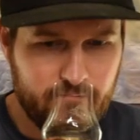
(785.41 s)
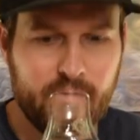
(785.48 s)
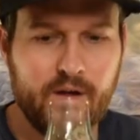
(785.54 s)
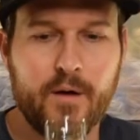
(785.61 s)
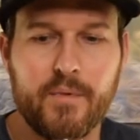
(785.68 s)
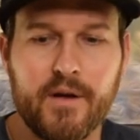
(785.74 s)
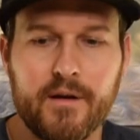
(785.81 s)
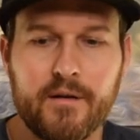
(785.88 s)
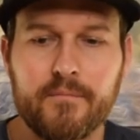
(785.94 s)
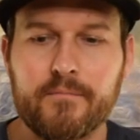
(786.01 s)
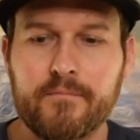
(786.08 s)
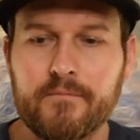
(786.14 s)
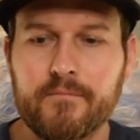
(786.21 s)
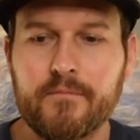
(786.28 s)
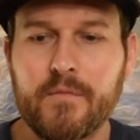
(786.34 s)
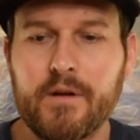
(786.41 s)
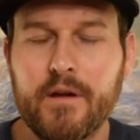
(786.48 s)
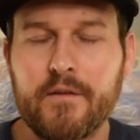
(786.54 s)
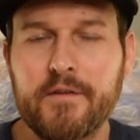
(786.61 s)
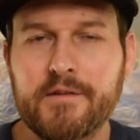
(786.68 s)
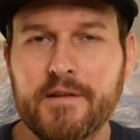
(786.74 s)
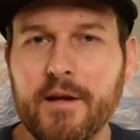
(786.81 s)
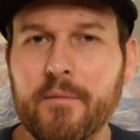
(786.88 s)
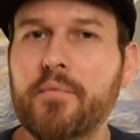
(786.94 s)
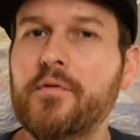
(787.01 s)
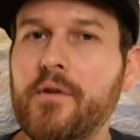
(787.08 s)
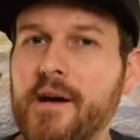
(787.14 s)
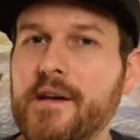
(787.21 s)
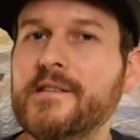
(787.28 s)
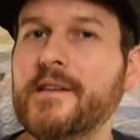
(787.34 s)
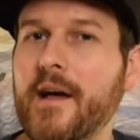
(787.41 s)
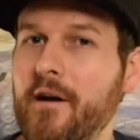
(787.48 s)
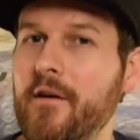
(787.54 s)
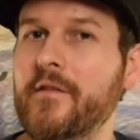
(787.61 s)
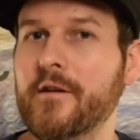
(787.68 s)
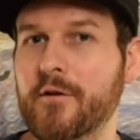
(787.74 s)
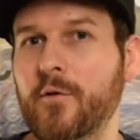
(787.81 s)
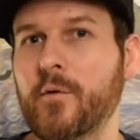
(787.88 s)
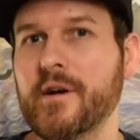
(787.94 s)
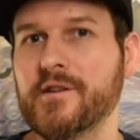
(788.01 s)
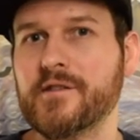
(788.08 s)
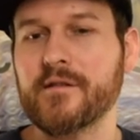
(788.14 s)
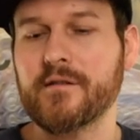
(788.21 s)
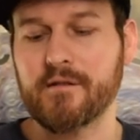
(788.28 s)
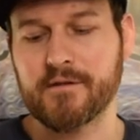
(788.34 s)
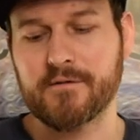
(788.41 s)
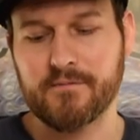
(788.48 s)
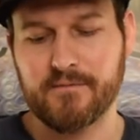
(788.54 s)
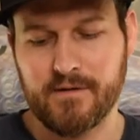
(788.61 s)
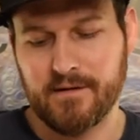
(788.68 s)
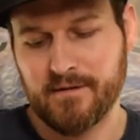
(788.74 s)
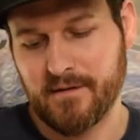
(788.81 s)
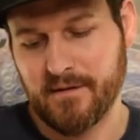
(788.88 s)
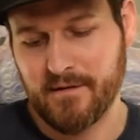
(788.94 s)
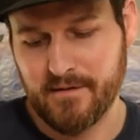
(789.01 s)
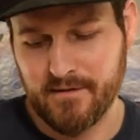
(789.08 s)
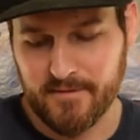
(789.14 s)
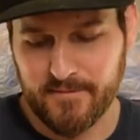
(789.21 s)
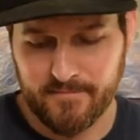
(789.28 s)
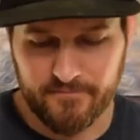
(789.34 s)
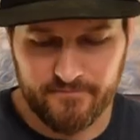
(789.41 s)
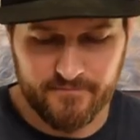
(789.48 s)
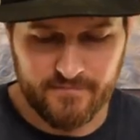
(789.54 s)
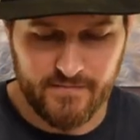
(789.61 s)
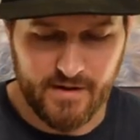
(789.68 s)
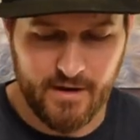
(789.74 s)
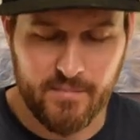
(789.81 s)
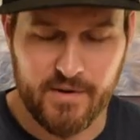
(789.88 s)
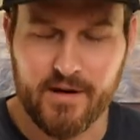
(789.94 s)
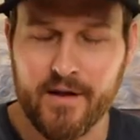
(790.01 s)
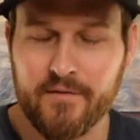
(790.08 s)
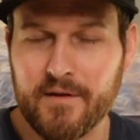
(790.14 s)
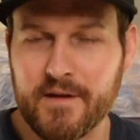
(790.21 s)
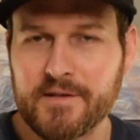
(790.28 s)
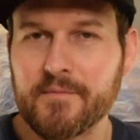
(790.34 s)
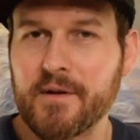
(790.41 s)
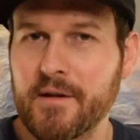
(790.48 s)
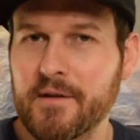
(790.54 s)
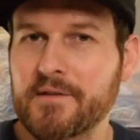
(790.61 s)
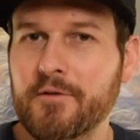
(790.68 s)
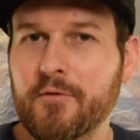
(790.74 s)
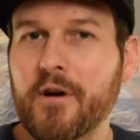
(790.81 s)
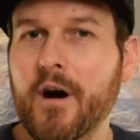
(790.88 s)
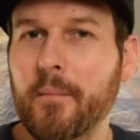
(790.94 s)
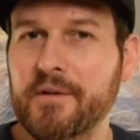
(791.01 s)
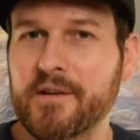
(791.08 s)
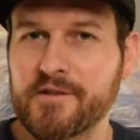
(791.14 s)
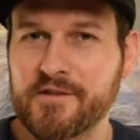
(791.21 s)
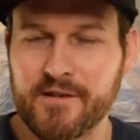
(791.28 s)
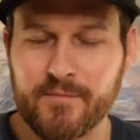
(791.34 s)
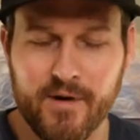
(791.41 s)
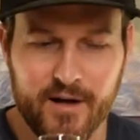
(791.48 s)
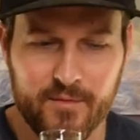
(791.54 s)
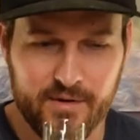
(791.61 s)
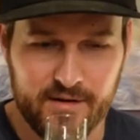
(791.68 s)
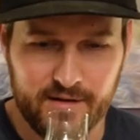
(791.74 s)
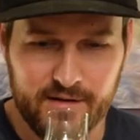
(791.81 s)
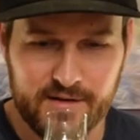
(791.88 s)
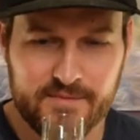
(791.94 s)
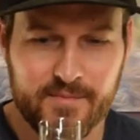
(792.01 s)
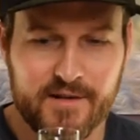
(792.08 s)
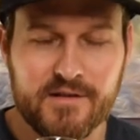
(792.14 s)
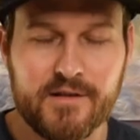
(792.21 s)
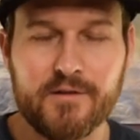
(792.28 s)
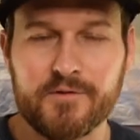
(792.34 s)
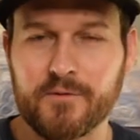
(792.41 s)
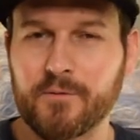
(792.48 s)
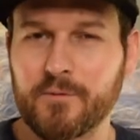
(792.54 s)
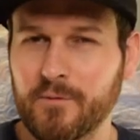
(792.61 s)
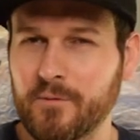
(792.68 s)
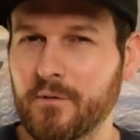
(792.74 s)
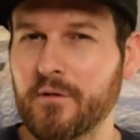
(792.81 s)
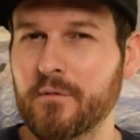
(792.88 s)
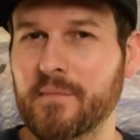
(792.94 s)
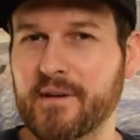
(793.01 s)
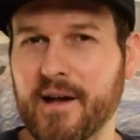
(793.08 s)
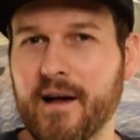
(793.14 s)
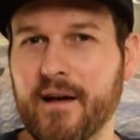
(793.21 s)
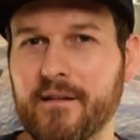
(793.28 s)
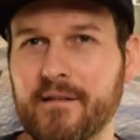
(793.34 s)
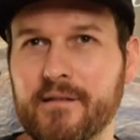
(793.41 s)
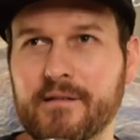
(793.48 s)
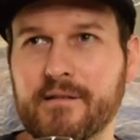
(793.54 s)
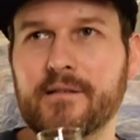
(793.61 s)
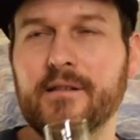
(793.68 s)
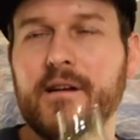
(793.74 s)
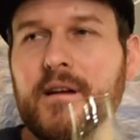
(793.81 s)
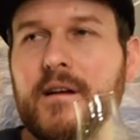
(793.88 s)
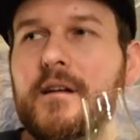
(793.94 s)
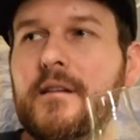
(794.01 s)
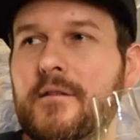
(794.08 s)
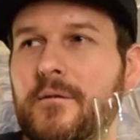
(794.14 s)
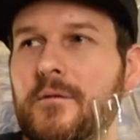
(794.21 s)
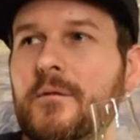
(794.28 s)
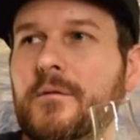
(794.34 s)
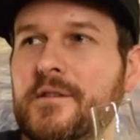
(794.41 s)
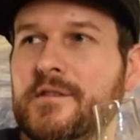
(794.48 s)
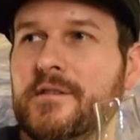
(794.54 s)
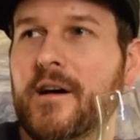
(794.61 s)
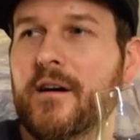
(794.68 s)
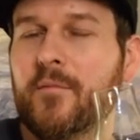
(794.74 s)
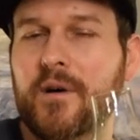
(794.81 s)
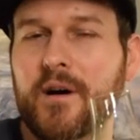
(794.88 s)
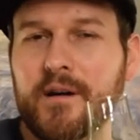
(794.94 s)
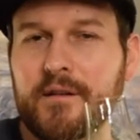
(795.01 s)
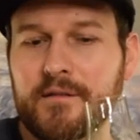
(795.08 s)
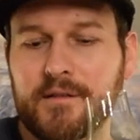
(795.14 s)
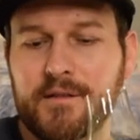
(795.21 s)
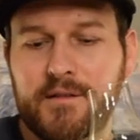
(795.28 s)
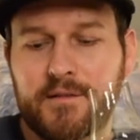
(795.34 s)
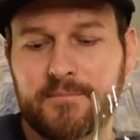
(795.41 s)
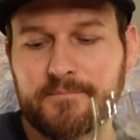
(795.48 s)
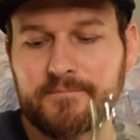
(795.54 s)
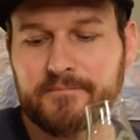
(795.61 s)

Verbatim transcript: I mean, if you take price out of the equation, it's, it, I mean, it's, it's no competition in my opinion, especially those old Macallans, the old style bottles.